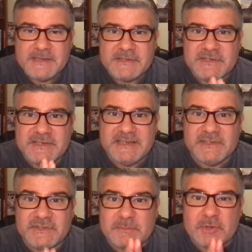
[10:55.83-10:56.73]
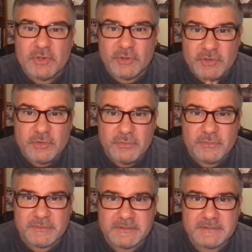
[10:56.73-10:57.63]
She needed some good
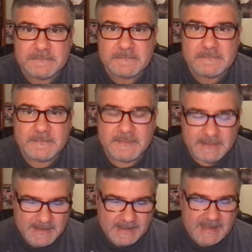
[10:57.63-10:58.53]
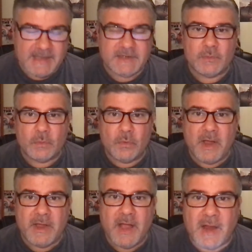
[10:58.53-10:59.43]
news. And
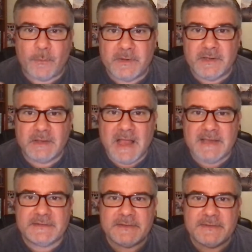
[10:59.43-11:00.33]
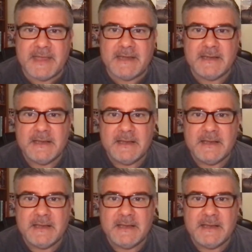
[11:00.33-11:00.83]
I realized that